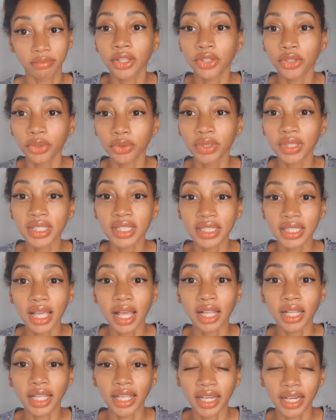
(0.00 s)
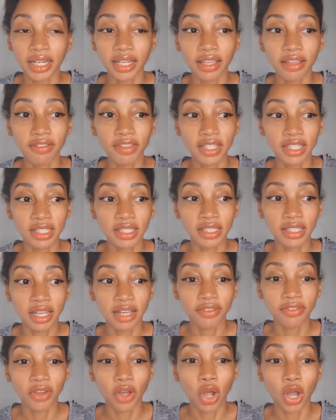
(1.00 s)
You can sell any of this
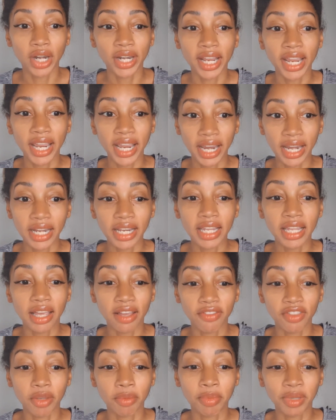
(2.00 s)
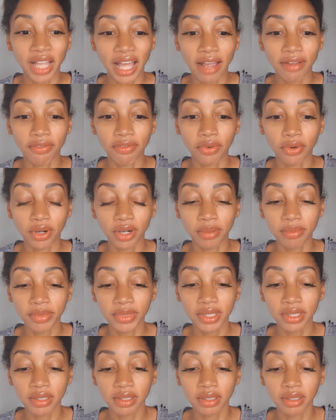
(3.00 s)
stuff on any of the
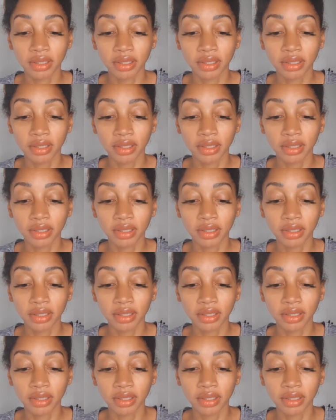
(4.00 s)
platforms,